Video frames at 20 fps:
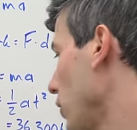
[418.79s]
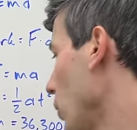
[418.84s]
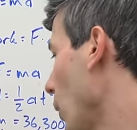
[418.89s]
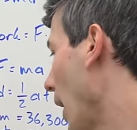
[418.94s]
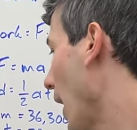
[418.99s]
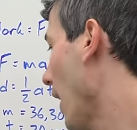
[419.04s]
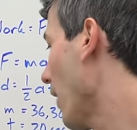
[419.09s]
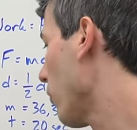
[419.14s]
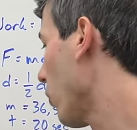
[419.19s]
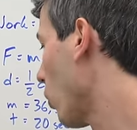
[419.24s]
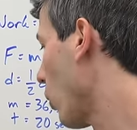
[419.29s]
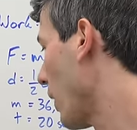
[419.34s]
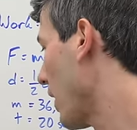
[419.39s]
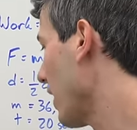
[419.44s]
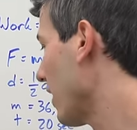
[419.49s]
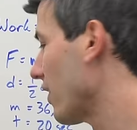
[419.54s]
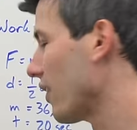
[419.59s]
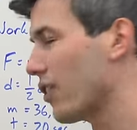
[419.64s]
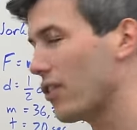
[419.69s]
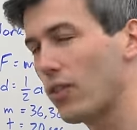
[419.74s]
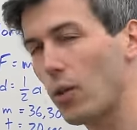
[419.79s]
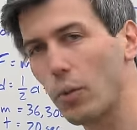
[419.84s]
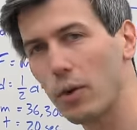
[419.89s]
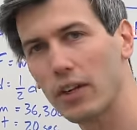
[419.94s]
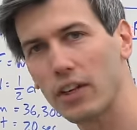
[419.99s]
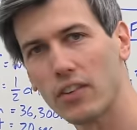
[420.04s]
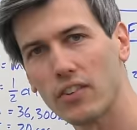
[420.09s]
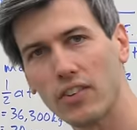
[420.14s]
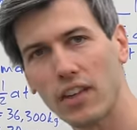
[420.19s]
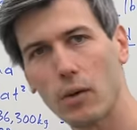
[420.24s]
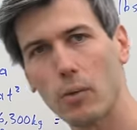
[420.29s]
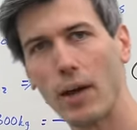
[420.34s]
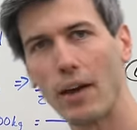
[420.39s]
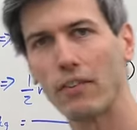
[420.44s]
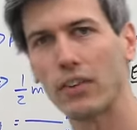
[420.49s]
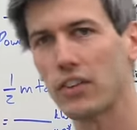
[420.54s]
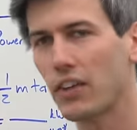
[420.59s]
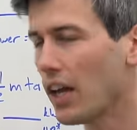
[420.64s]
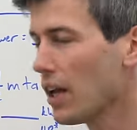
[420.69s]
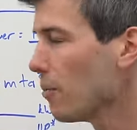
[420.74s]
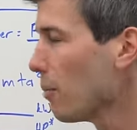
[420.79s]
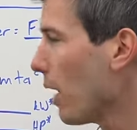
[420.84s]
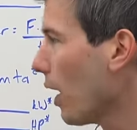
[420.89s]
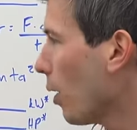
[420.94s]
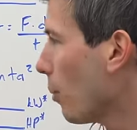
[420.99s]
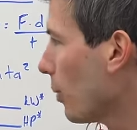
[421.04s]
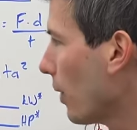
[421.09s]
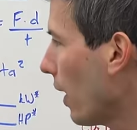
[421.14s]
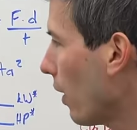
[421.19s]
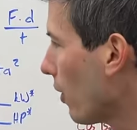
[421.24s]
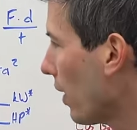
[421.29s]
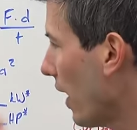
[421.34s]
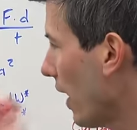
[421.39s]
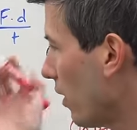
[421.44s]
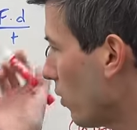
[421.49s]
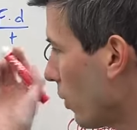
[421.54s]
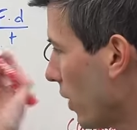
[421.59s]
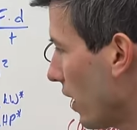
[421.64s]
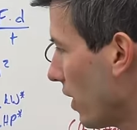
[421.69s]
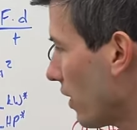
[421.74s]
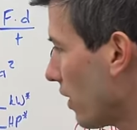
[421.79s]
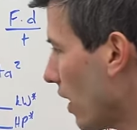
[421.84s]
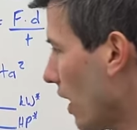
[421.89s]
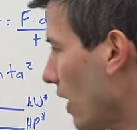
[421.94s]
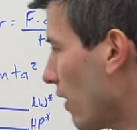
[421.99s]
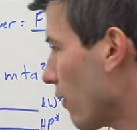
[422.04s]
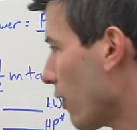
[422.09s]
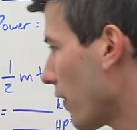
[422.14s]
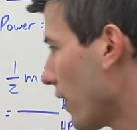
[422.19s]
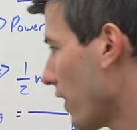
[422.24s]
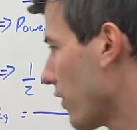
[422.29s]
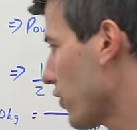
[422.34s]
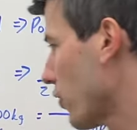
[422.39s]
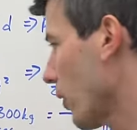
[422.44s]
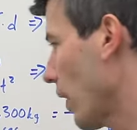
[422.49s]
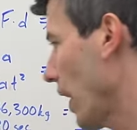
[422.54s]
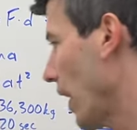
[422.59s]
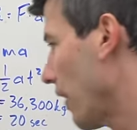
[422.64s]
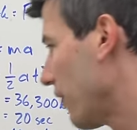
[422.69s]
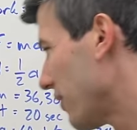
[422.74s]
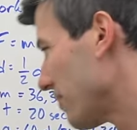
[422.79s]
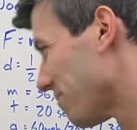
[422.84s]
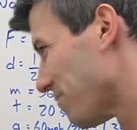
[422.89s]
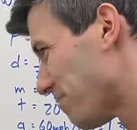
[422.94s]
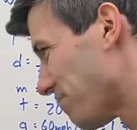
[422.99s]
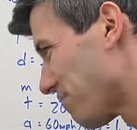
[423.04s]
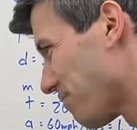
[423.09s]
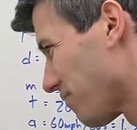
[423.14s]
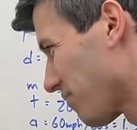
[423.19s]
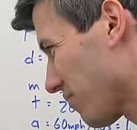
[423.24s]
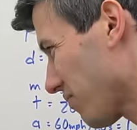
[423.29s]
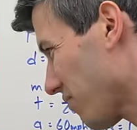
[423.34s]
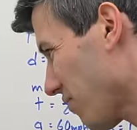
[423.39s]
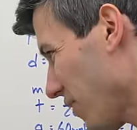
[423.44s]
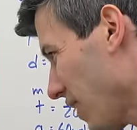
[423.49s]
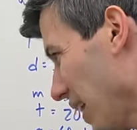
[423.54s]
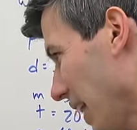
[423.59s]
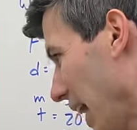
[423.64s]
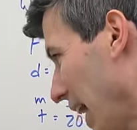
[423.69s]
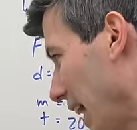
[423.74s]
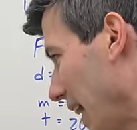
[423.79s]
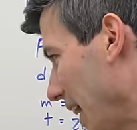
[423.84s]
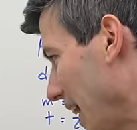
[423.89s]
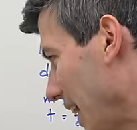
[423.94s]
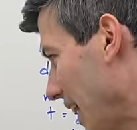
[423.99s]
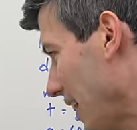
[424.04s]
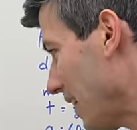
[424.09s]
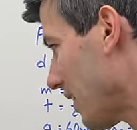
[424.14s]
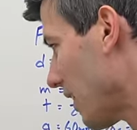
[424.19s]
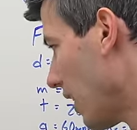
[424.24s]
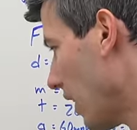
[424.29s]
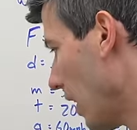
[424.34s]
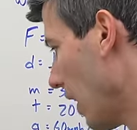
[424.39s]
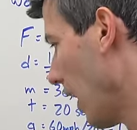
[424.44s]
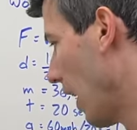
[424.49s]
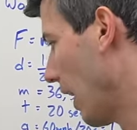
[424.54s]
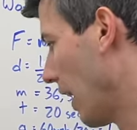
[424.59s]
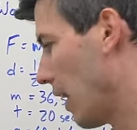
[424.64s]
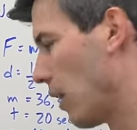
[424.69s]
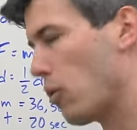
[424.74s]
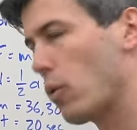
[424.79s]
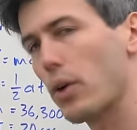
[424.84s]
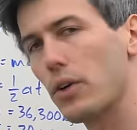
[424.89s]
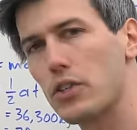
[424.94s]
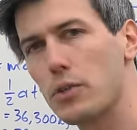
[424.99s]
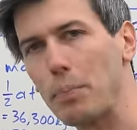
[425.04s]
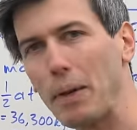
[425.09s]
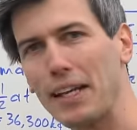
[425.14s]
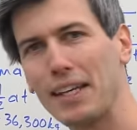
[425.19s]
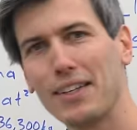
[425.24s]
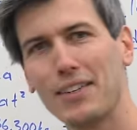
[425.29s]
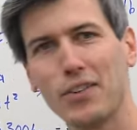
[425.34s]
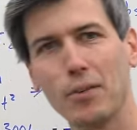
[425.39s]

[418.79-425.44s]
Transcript: you have wind, so we're going to say we have a 10 mile per hour headwind for this drive and uh, we're spending